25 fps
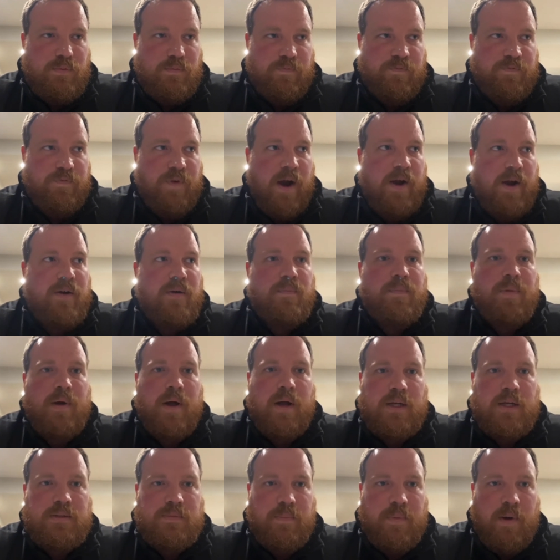firing
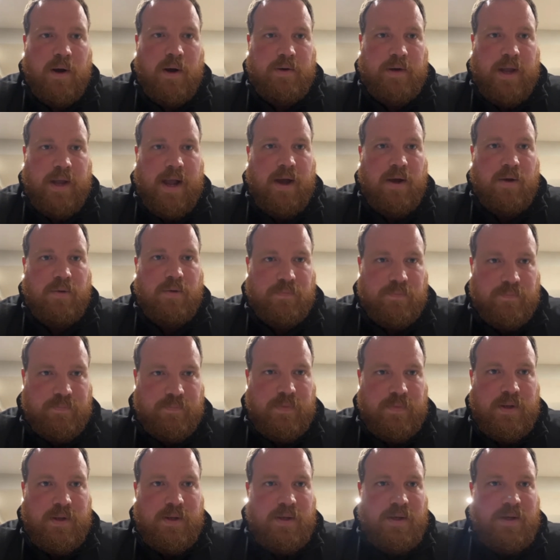pucks bar down,
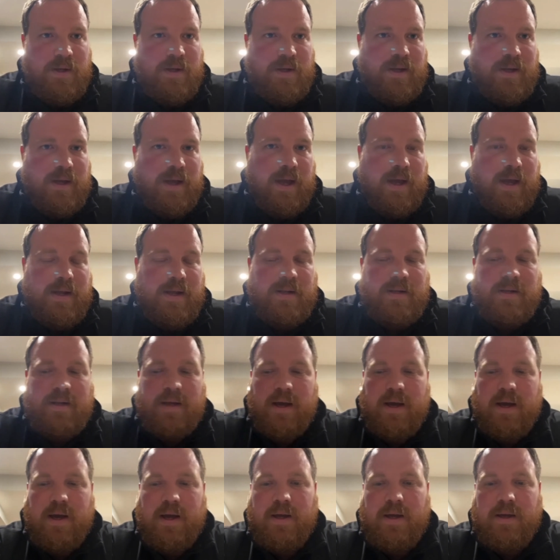and
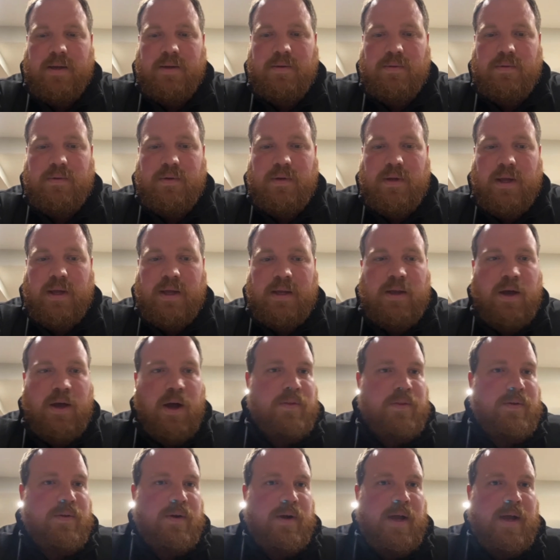it
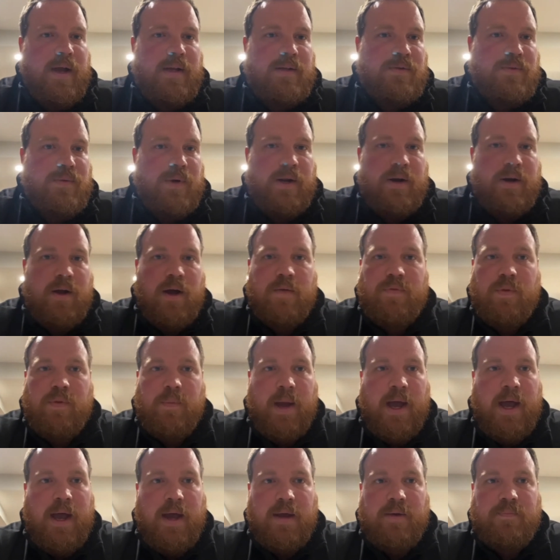got in their heads right off the
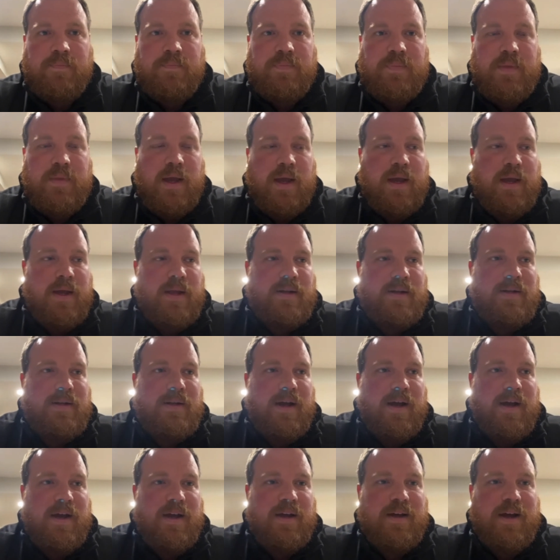bat. And
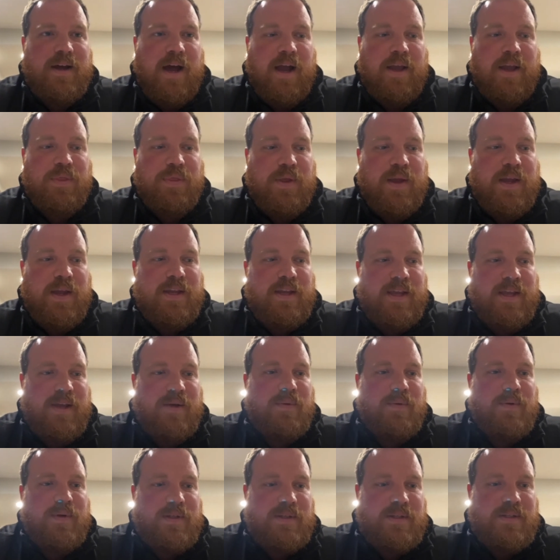I think he
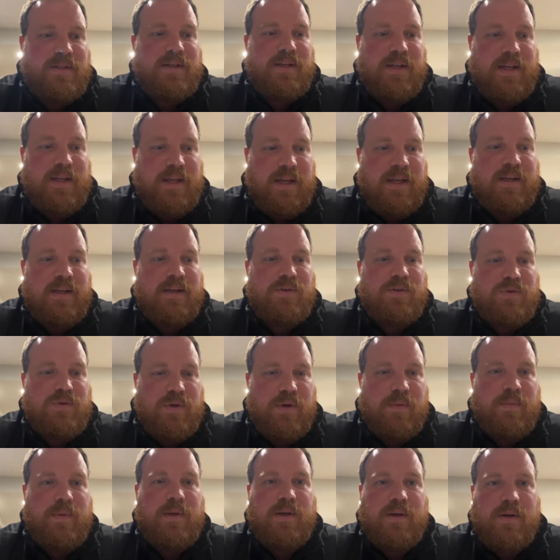was the key
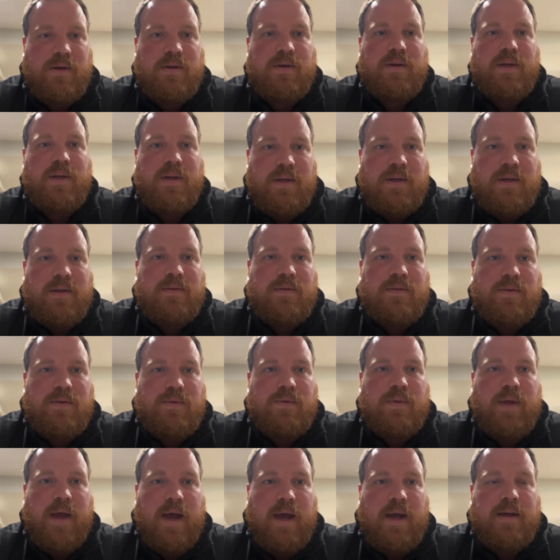contributor
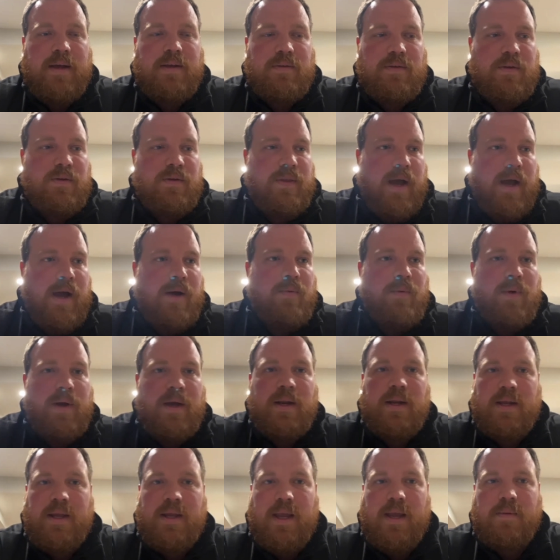to that
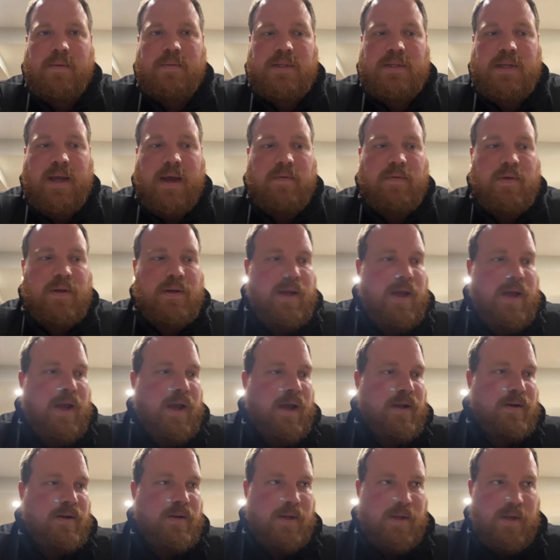win in Game 7.
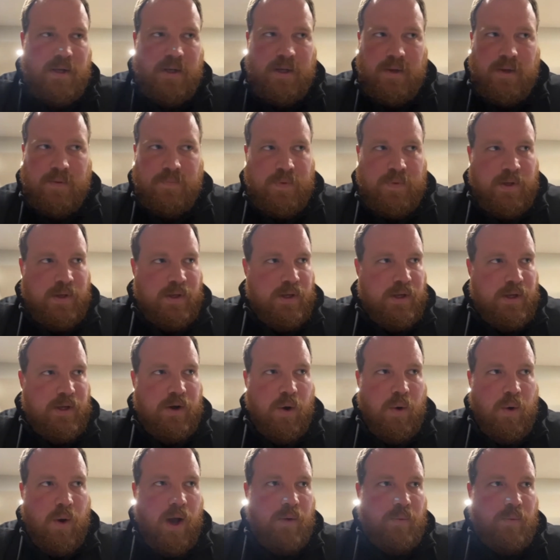And you
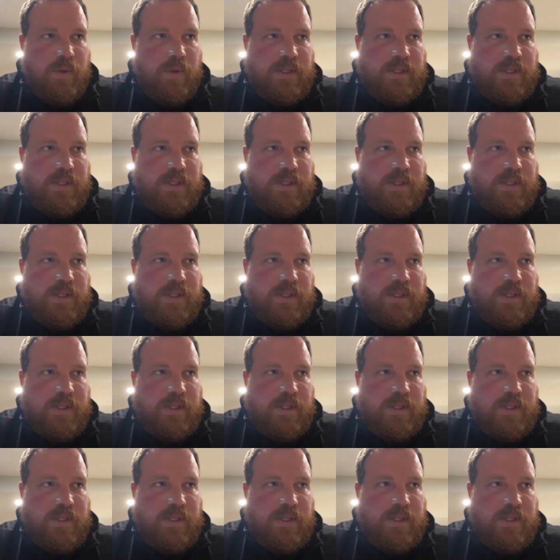know what? We